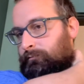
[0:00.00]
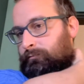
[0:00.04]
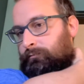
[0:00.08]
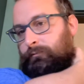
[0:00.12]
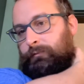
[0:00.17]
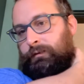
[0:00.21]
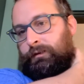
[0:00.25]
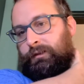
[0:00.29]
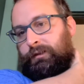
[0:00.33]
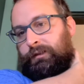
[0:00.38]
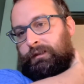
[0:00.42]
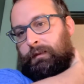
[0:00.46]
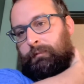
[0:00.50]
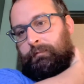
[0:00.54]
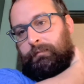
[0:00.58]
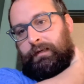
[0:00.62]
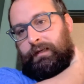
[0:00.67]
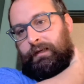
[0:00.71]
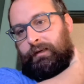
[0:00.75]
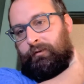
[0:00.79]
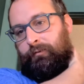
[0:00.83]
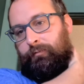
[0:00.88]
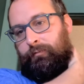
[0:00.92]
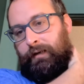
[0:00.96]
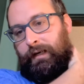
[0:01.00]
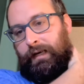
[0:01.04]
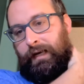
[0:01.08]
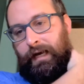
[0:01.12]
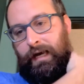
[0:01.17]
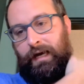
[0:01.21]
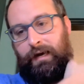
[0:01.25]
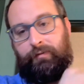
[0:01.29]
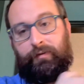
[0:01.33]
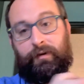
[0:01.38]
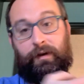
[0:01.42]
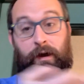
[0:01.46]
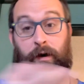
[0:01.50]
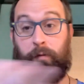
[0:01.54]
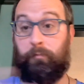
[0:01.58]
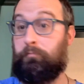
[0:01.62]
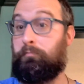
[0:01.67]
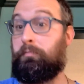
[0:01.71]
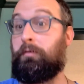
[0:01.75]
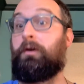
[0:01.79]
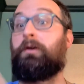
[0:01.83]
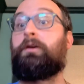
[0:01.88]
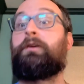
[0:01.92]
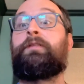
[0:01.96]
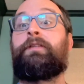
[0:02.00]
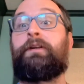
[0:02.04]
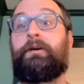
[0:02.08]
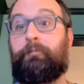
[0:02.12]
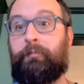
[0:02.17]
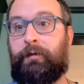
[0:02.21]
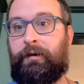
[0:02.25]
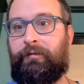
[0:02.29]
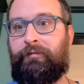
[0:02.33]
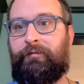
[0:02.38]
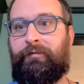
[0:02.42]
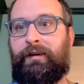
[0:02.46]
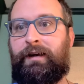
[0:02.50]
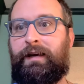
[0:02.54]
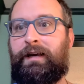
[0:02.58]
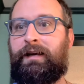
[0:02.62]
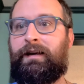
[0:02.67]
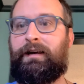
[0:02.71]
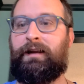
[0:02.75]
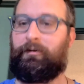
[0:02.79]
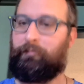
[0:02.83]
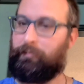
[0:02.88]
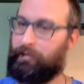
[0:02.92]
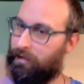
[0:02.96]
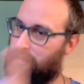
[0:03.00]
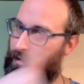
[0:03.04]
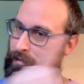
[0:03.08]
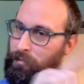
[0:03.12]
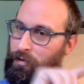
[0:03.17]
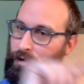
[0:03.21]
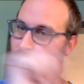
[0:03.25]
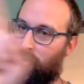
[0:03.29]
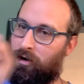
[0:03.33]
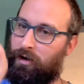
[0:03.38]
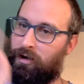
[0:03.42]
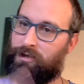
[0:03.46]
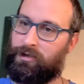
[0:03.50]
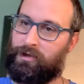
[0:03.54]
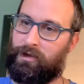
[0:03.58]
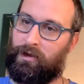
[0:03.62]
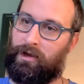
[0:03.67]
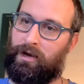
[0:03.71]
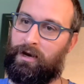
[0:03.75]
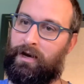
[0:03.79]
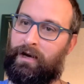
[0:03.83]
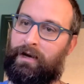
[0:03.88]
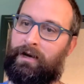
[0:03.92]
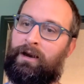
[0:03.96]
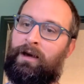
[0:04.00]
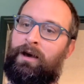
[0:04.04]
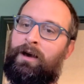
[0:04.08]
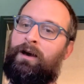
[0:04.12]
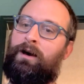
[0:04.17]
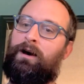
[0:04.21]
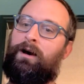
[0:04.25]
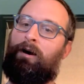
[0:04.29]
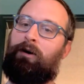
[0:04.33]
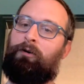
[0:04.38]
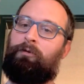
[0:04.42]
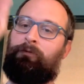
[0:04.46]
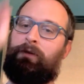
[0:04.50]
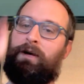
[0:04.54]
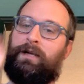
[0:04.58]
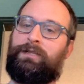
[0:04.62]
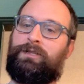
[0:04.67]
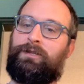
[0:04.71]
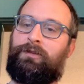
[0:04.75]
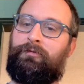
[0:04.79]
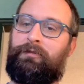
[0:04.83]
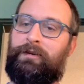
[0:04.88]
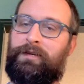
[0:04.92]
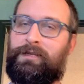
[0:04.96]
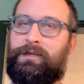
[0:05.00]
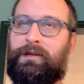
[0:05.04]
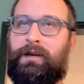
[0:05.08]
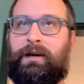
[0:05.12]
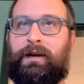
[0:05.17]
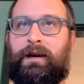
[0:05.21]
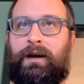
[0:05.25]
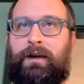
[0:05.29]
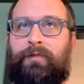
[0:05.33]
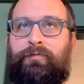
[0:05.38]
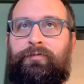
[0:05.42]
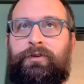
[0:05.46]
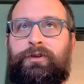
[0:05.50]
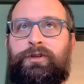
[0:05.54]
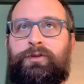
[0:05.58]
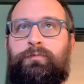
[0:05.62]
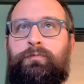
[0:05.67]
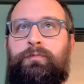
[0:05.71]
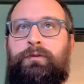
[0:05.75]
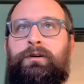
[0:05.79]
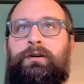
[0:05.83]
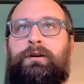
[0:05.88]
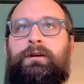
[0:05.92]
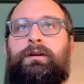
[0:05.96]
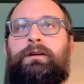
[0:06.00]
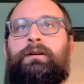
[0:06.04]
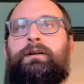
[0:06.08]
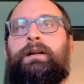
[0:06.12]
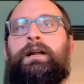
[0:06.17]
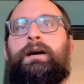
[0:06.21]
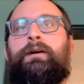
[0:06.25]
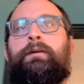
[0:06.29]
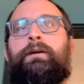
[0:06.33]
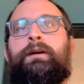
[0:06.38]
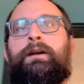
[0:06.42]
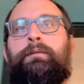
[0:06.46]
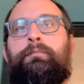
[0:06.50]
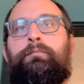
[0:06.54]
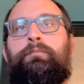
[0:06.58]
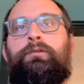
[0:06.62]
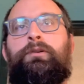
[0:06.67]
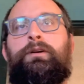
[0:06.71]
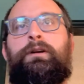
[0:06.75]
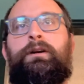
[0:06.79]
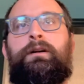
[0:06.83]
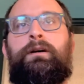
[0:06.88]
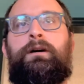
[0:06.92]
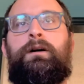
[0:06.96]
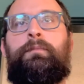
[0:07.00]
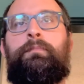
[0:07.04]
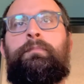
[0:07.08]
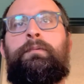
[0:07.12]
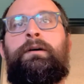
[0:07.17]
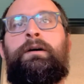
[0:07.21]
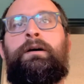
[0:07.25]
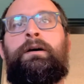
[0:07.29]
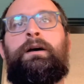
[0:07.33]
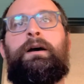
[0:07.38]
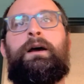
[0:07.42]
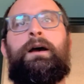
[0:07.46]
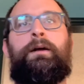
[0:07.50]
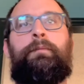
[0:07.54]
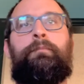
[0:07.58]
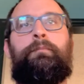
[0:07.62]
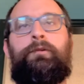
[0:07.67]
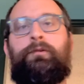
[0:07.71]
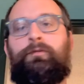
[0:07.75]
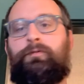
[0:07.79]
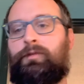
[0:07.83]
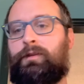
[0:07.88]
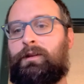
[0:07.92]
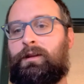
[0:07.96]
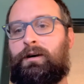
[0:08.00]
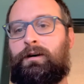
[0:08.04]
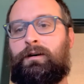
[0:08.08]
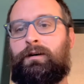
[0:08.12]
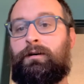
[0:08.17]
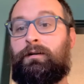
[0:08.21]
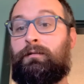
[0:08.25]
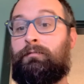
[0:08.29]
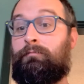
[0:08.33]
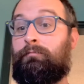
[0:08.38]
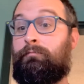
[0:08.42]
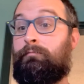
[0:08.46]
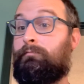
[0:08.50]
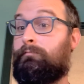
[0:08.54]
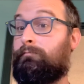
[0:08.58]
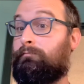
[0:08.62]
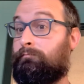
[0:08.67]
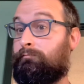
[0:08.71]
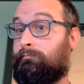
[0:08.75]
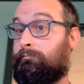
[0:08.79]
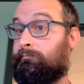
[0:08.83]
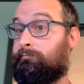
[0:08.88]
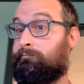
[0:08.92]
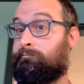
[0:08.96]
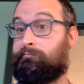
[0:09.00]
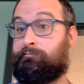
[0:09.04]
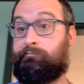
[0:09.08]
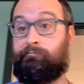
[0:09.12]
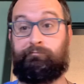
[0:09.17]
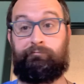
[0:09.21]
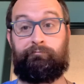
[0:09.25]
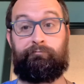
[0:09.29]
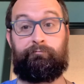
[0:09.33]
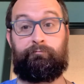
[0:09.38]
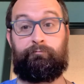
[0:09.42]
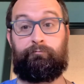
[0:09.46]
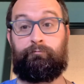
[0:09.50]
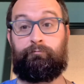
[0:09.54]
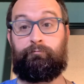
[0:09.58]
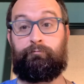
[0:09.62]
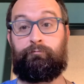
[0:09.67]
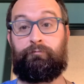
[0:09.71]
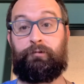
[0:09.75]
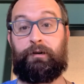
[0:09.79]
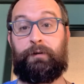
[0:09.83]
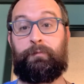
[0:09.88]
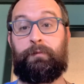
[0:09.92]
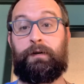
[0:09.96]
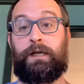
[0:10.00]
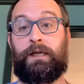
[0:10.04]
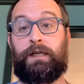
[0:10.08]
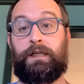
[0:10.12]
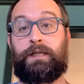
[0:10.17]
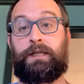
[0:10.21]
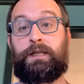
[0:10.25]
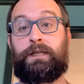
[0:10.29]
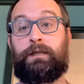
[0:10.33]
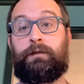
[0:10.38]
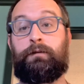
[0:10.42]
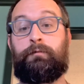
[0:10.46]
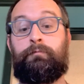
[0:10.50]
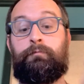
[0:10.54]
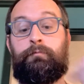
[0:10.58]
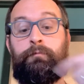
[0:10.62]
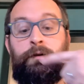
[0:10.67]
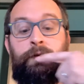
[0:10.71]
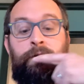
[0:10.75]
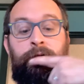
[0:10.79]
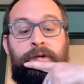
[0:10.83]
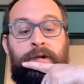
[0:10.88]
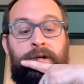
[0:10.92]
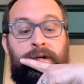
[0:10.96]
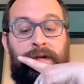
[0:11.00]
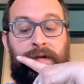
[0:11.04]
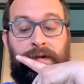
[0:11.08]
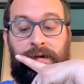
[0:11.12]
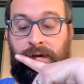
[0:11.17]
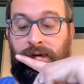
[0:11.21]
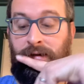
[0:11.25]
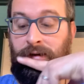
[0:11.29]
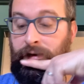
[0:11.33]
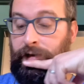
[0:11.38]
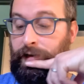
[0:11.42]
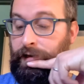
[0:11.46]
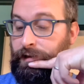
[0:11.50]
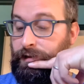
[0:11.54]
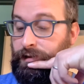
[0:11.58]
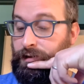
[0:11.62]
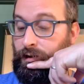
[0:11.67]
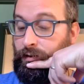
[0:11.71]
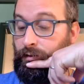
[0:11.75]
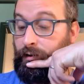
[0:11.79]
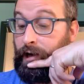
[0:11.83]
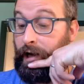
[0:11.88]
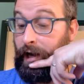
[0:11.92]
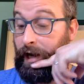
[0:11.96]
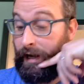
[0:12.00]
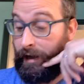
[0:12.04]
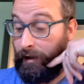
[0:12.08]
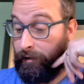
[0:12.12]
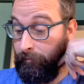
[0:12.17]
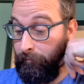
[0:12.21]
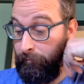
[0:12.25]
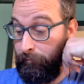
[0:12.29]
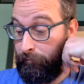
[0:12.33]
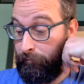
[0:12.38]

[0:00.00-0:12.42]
somebody who might have it, a book that we read and we come across the line, oh, that's the reason I got this book, now I can put it up and move along. Pretty much. So, gang,